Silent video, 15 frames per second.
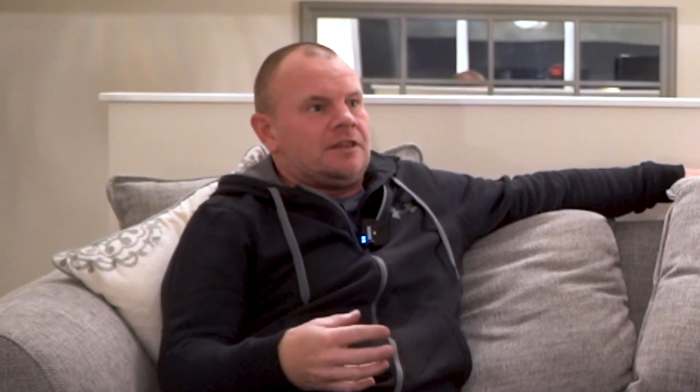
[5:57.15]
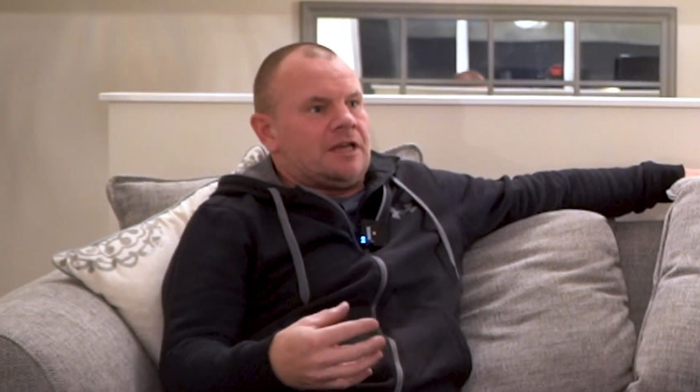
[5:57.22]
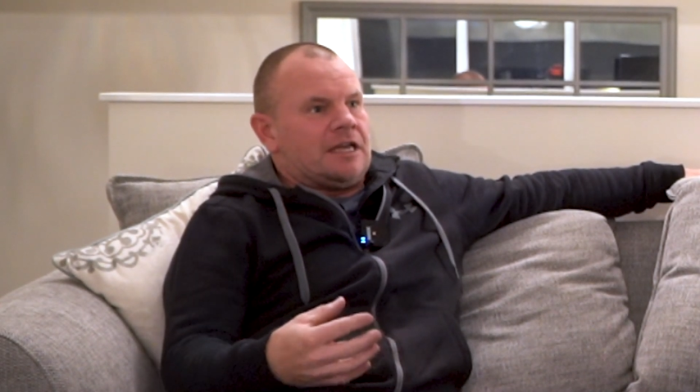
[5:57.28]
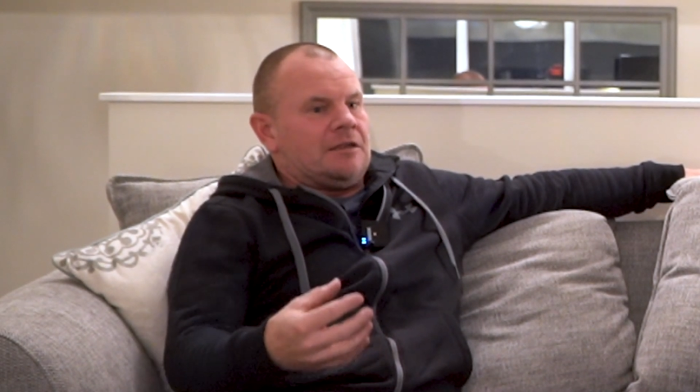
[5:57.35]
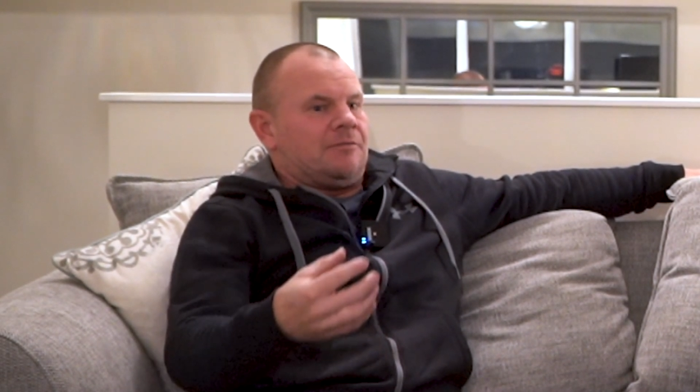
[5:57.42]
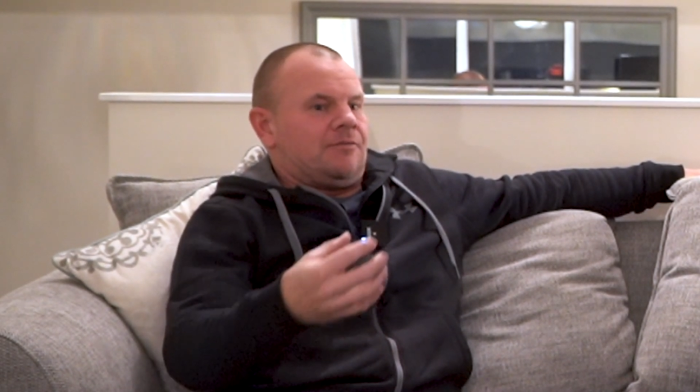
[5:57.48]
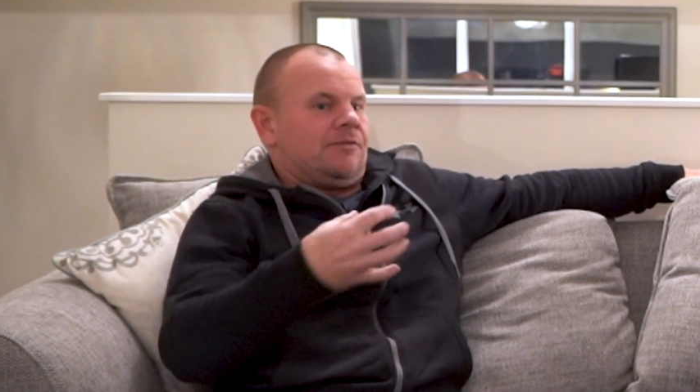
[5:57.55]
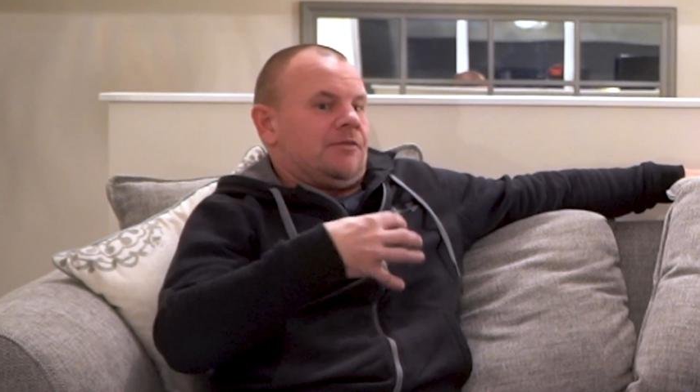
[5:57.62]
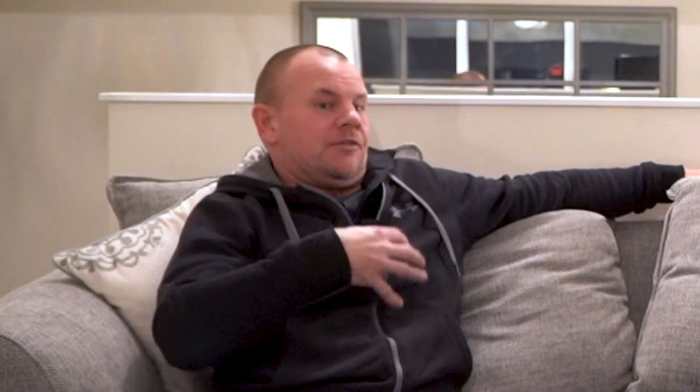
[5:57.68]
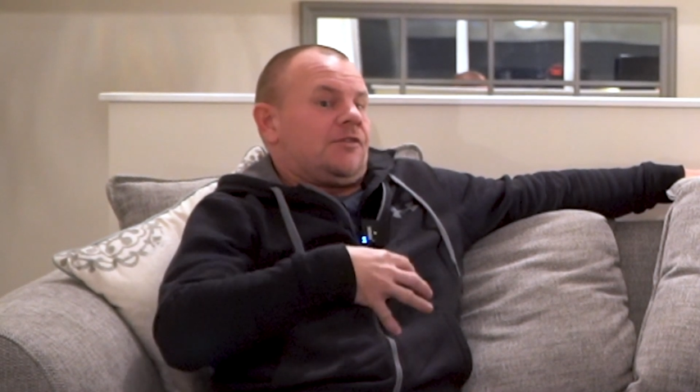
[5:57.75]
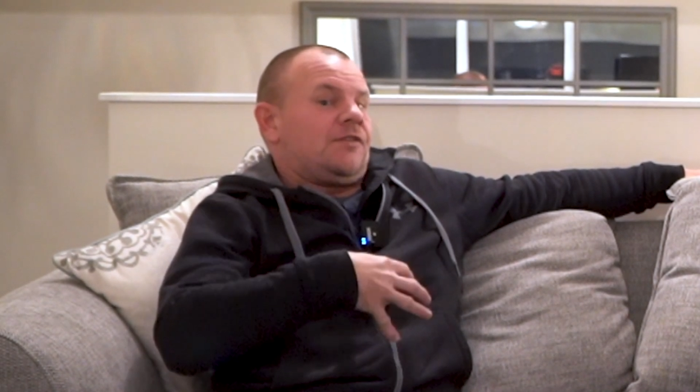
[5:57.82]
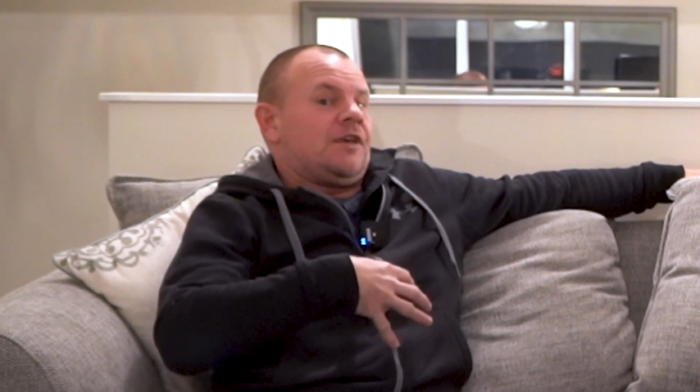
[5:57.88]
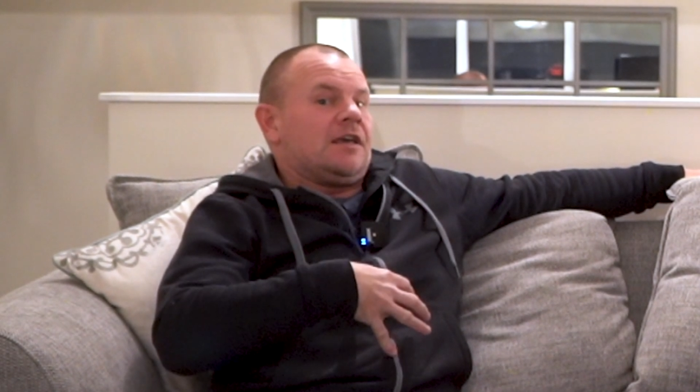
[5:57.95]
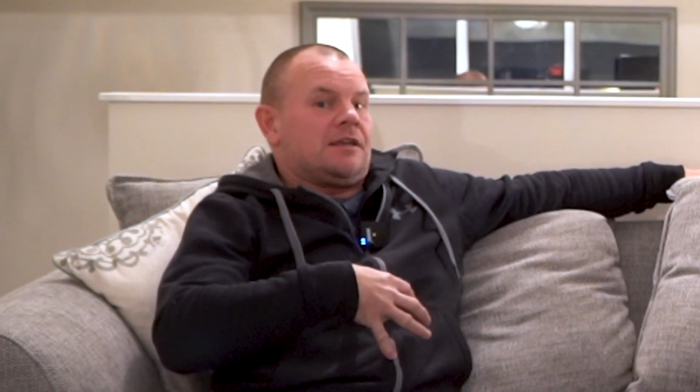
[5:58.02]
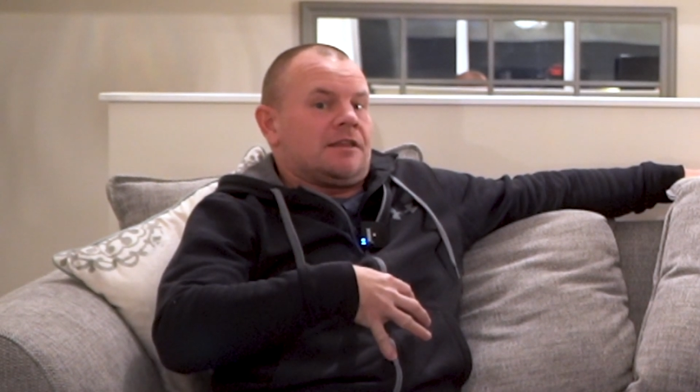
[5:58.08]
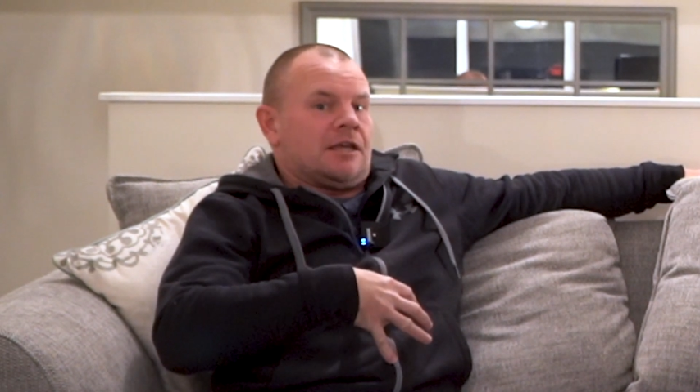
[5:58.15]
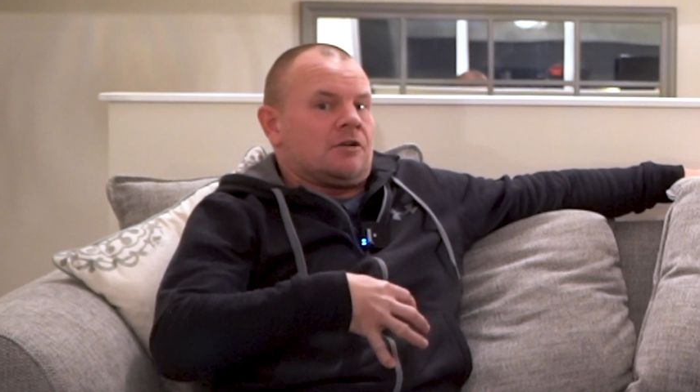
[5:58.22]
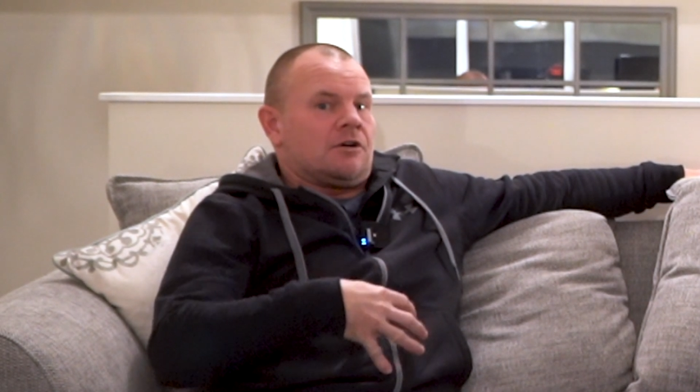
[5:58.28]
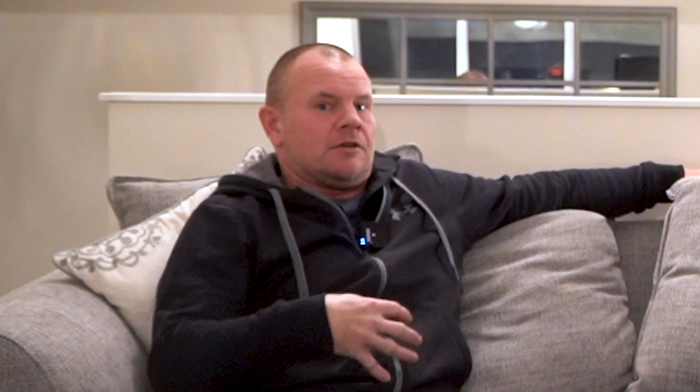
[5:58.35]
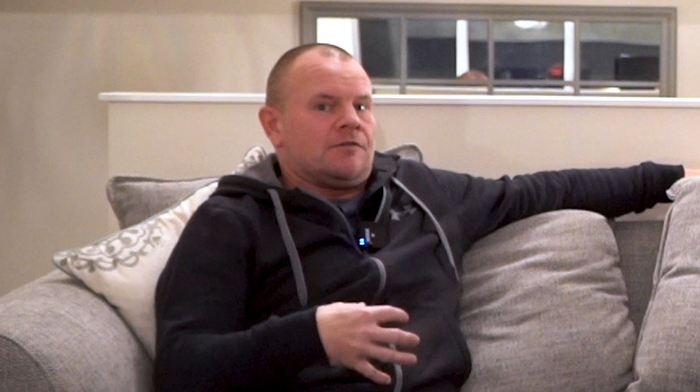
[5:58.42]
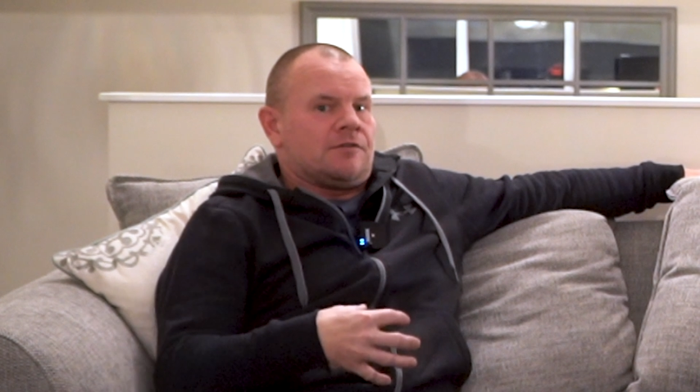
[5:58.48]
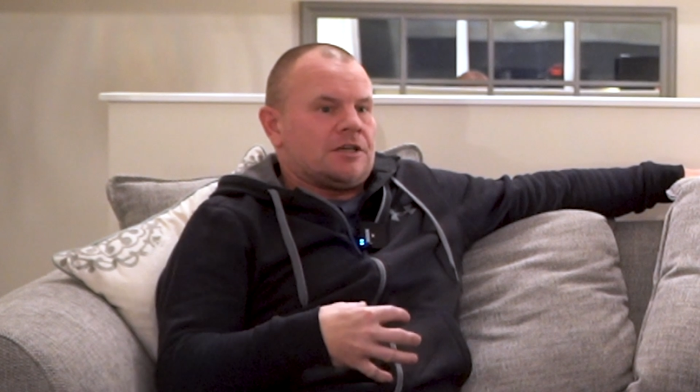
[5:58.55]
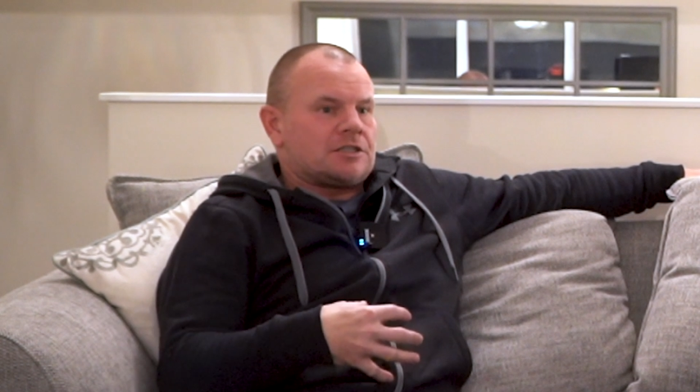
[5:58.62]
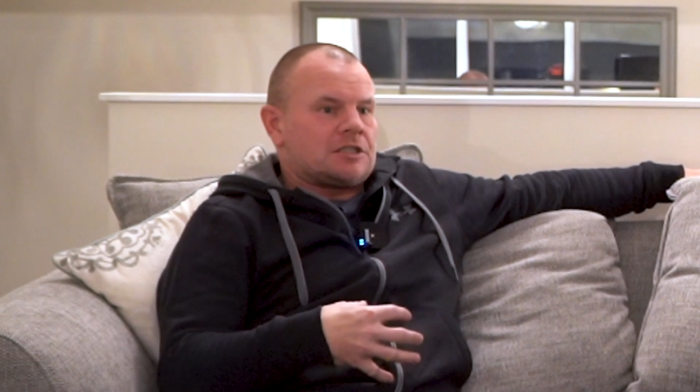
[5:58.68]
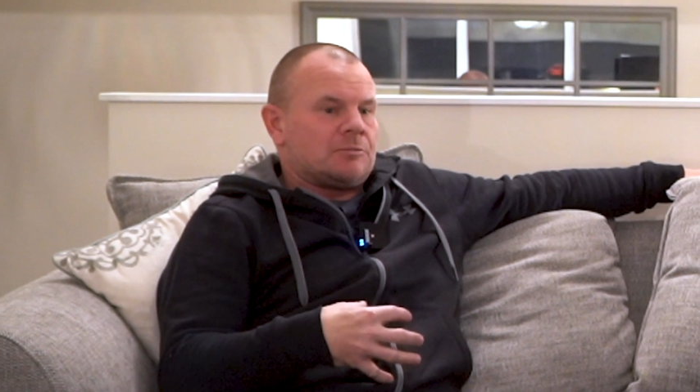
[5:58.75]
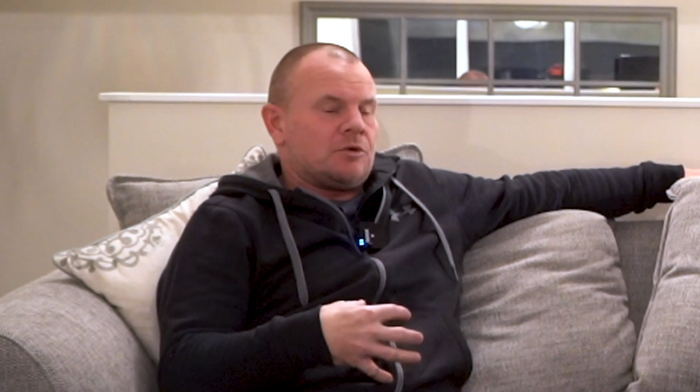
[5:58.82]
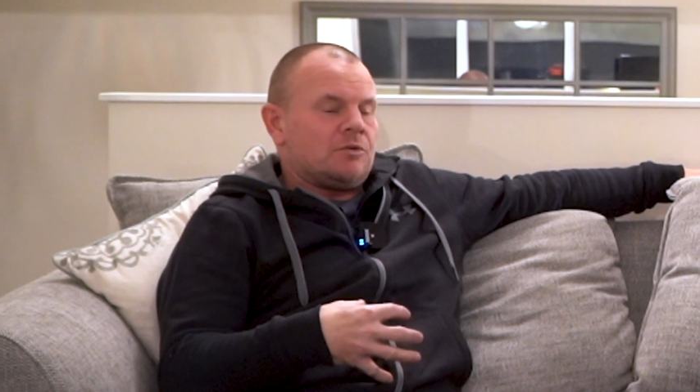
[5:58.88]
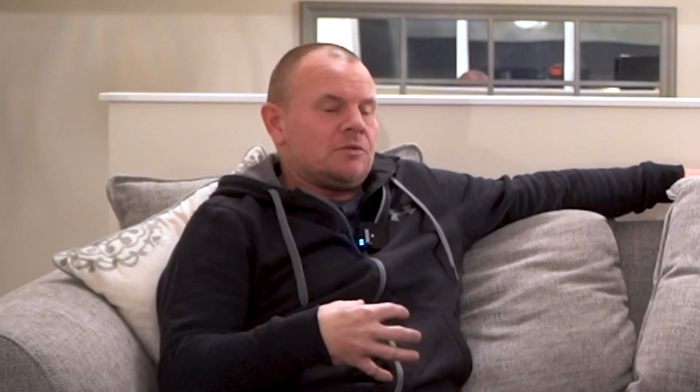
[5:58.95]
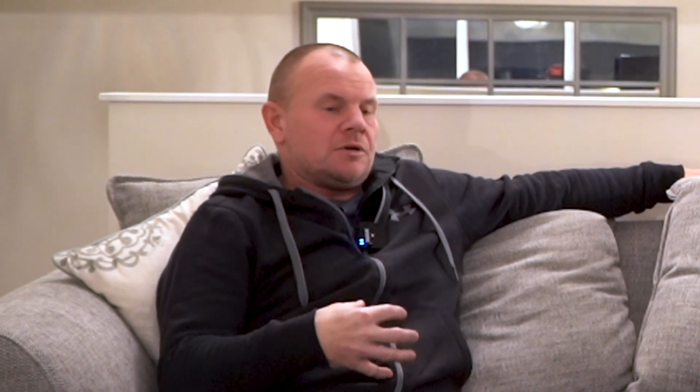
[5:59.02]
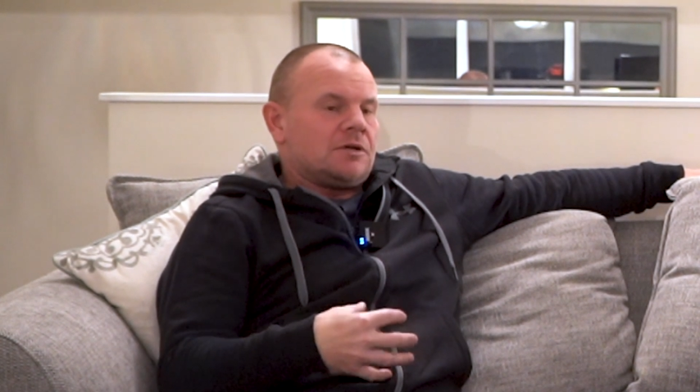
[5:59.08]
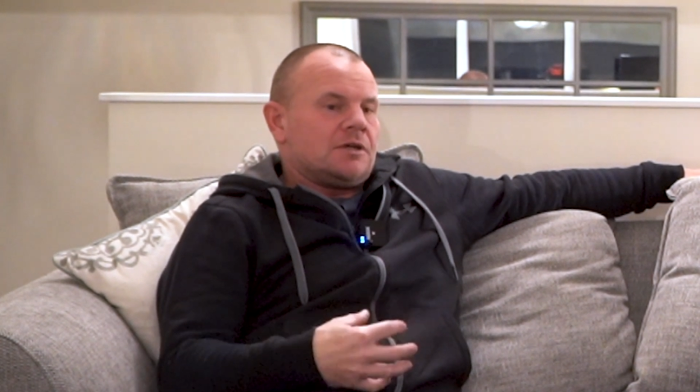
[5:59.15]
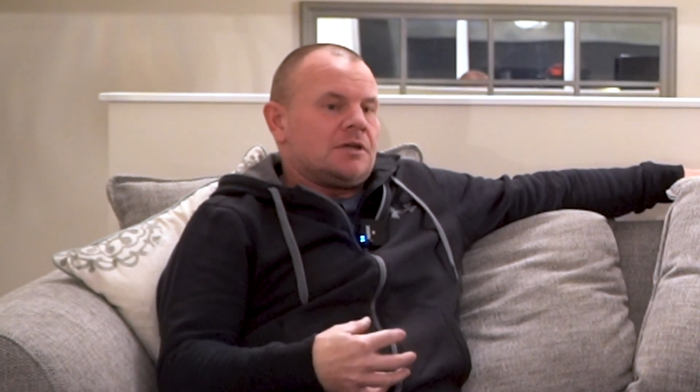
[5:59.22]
they think they're not investable,